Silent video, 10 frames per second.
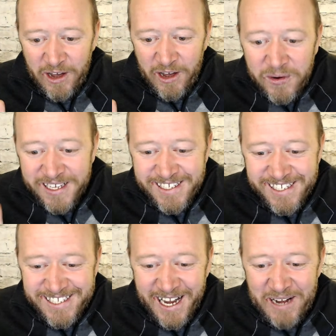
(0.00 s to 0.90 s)
Who is
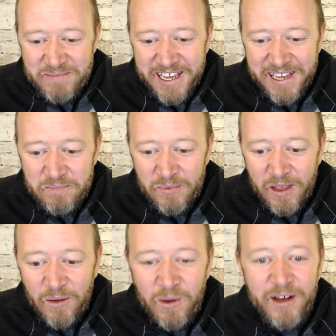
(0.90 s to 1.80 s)
this company?
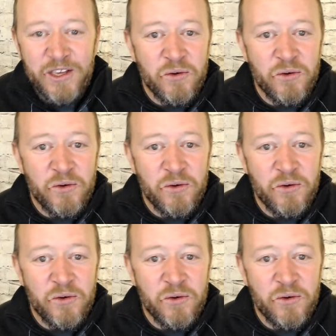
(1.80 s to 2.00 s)
Well,